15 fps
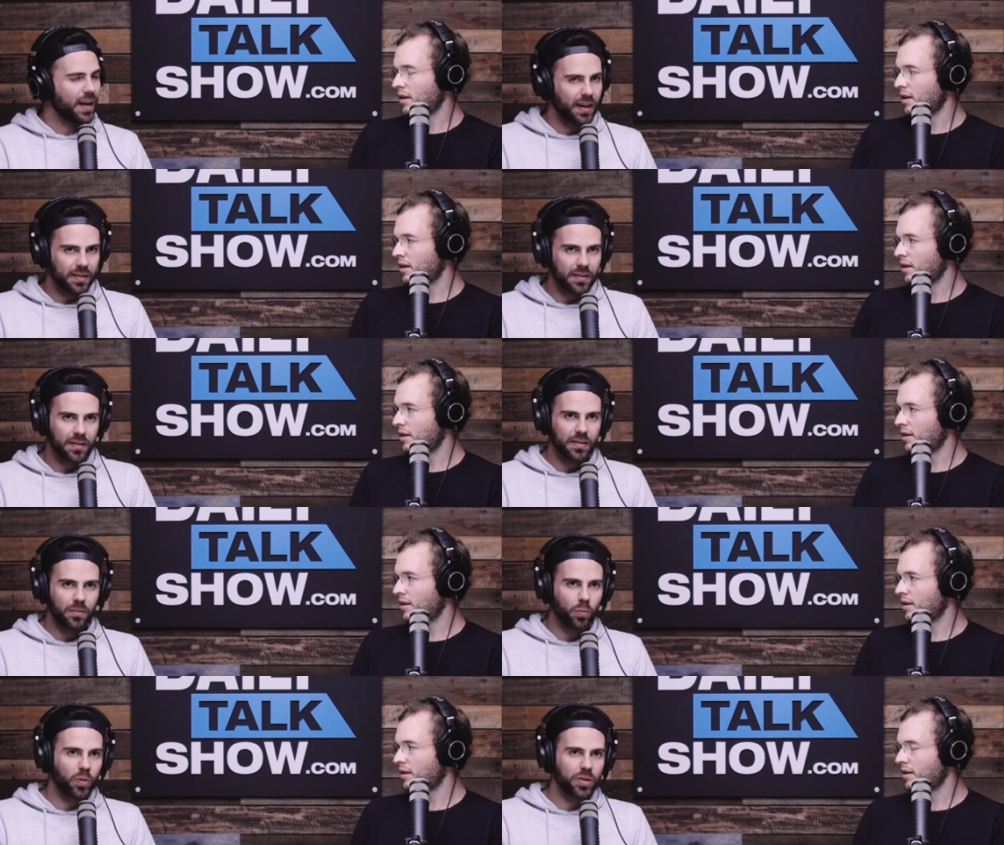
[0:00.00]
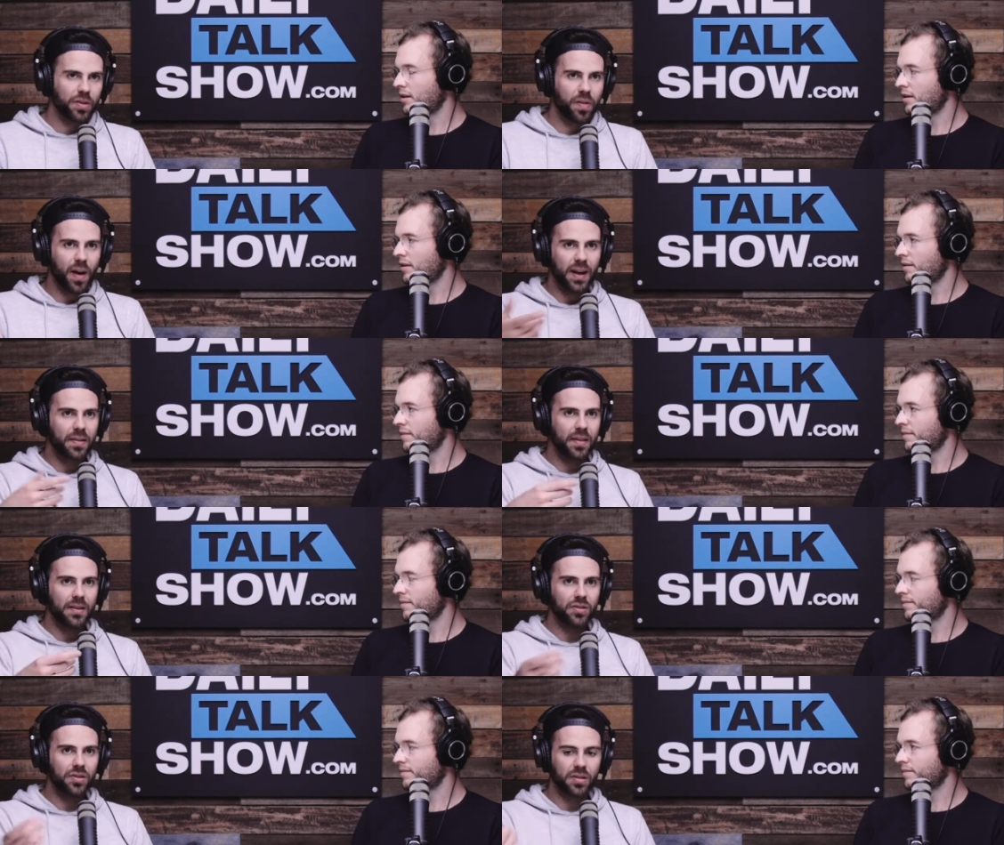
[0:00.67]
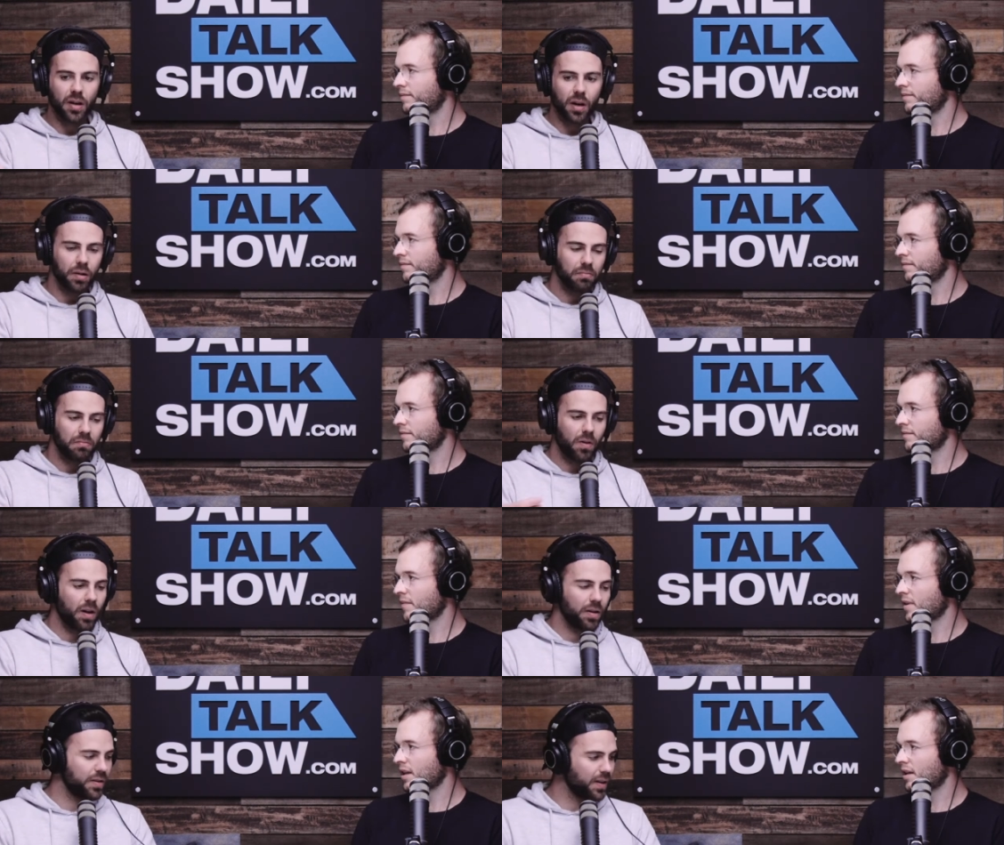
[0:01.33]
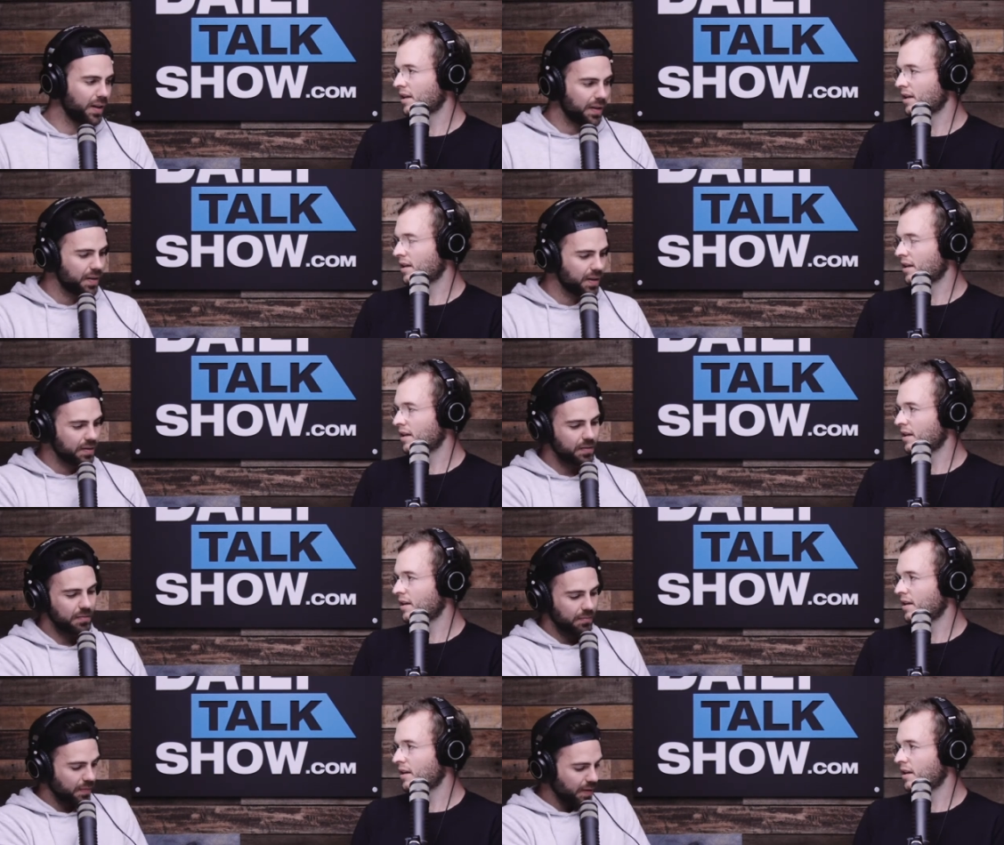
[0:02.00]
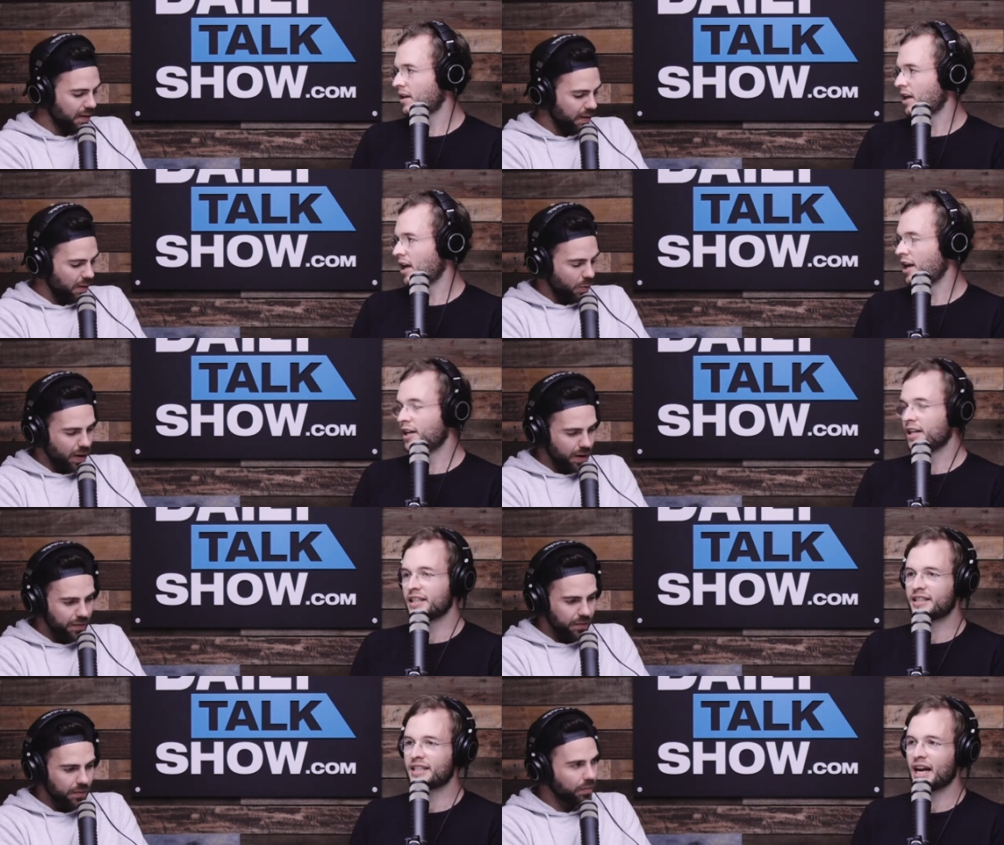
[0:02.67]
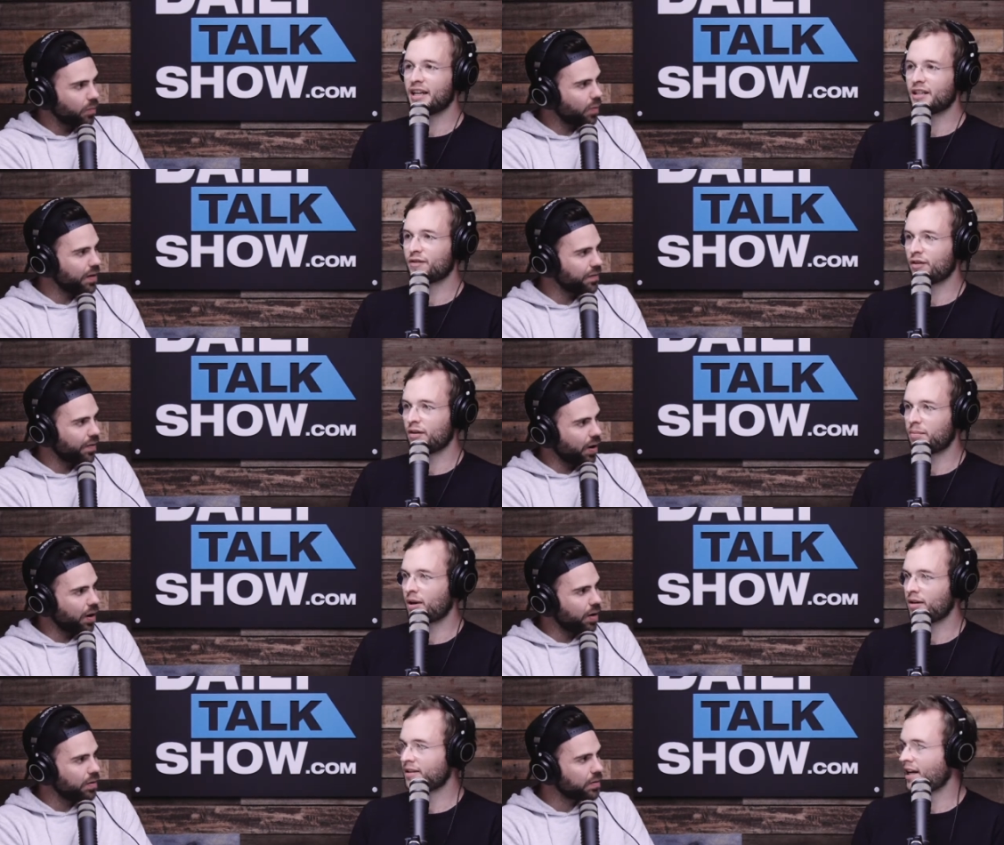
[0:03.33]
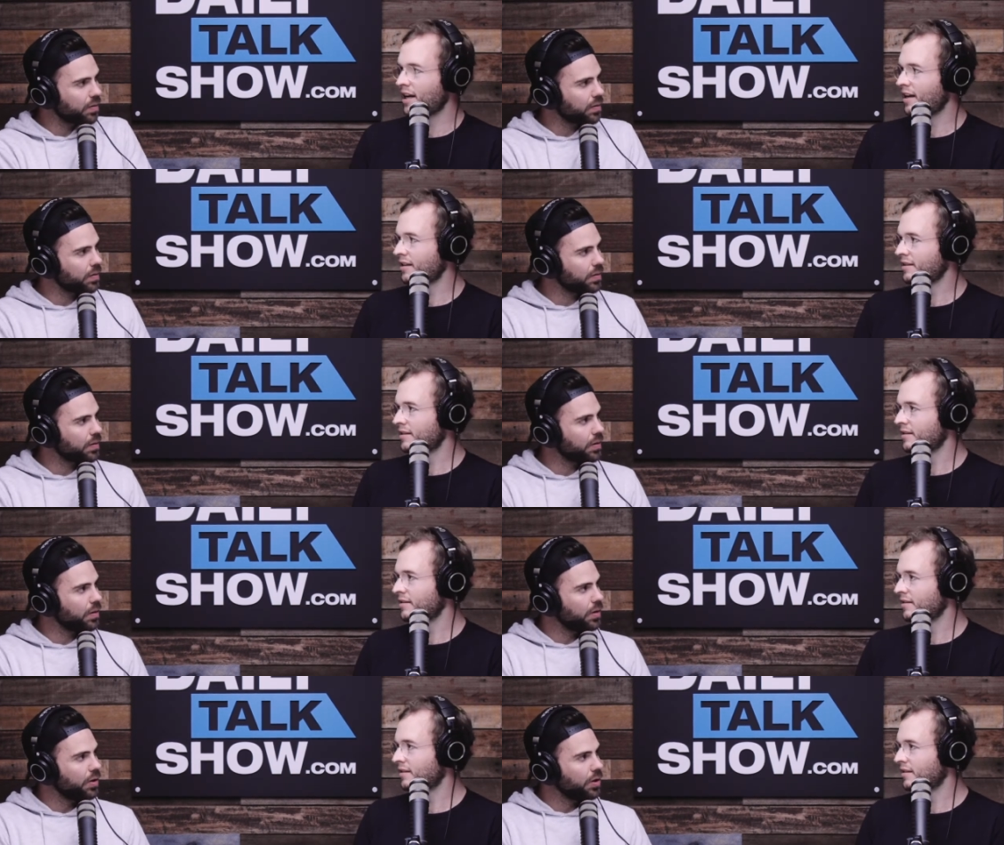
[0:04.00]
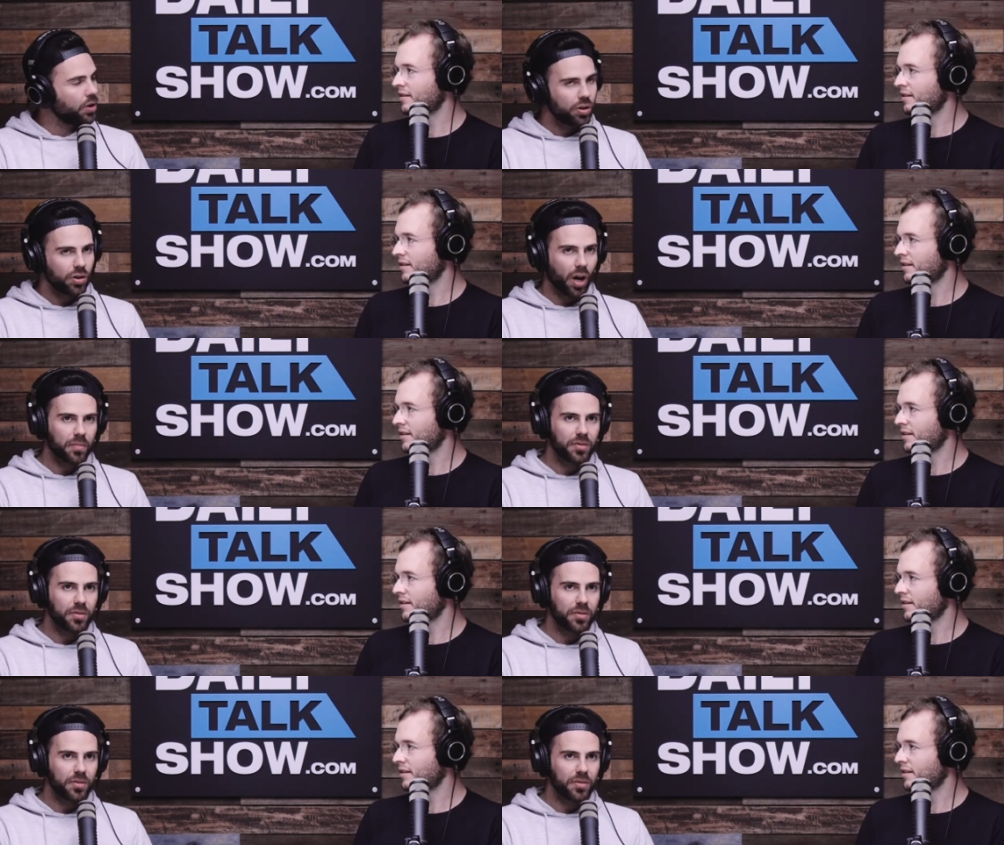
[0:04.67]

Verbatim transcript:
Speaker 1: It has, which they then just go, well, you need this. Are
Speaker 2: you going to say it's for a podcast? No,